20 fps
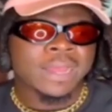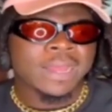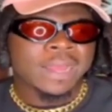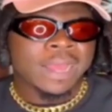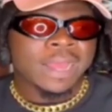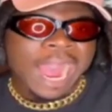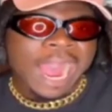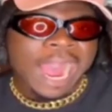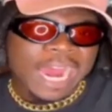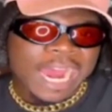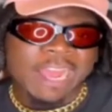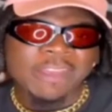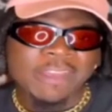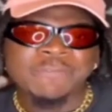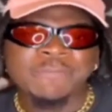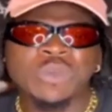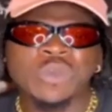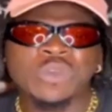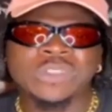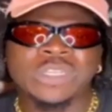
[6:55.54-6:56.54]
high life
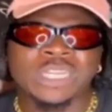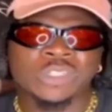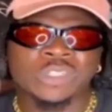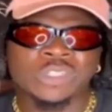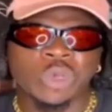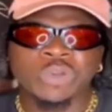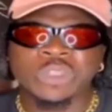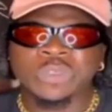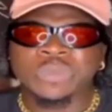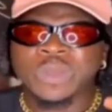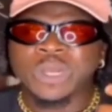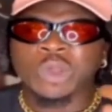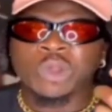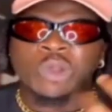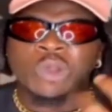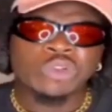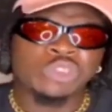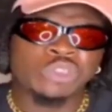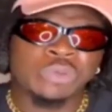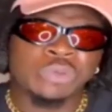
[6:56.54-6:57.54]
music has always been a
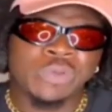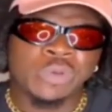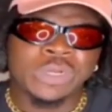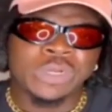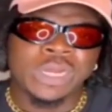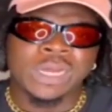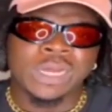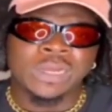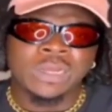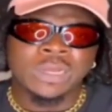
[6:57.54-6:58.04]
contributor